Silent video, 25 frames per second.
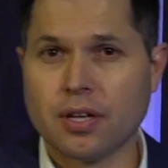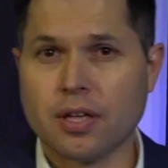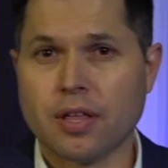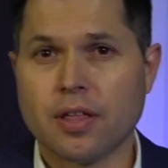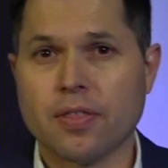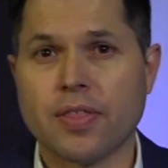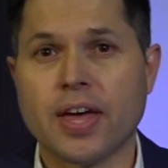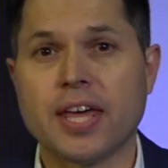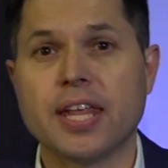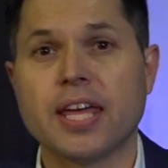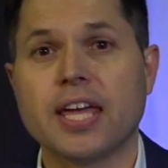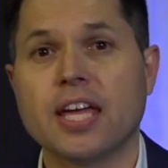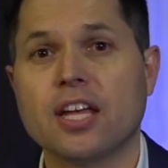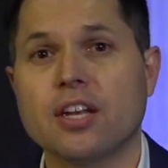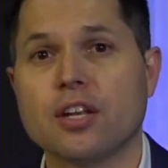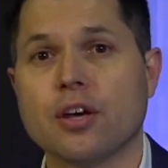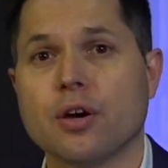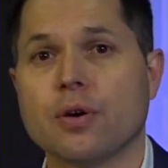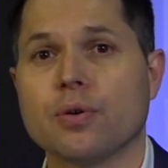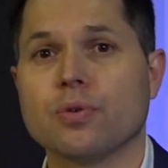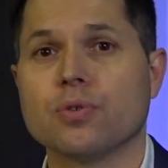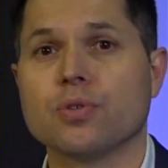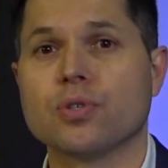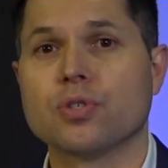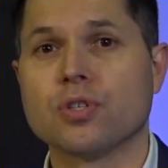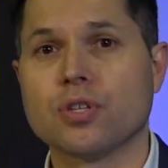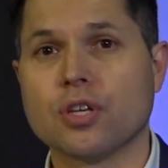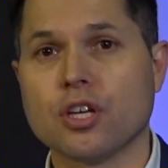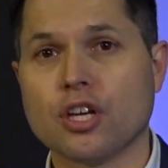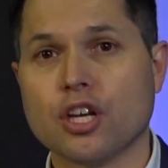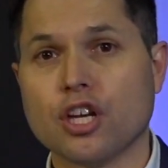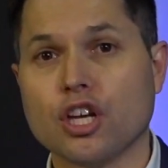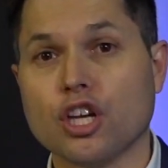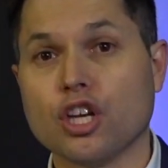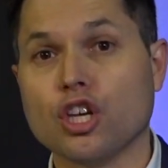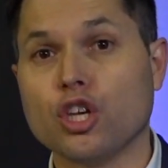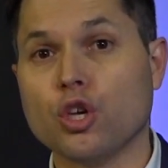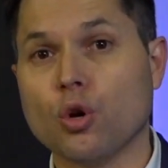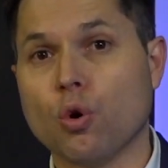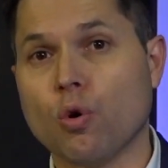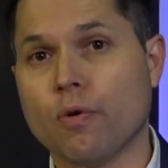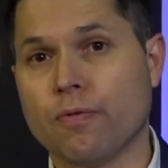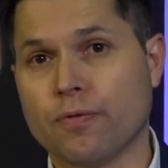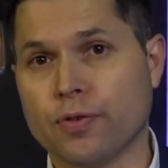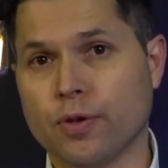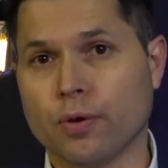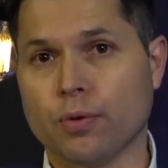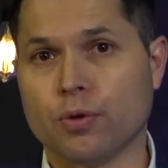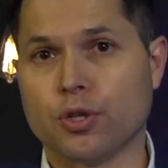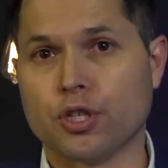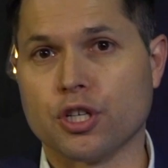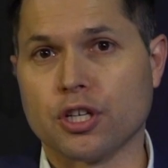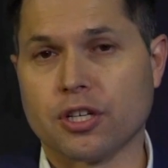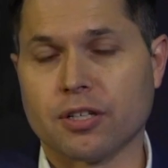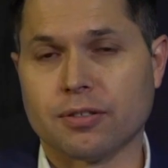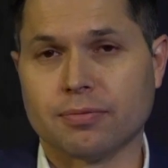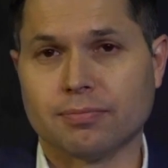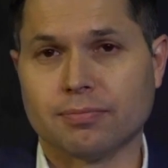that he knows your future.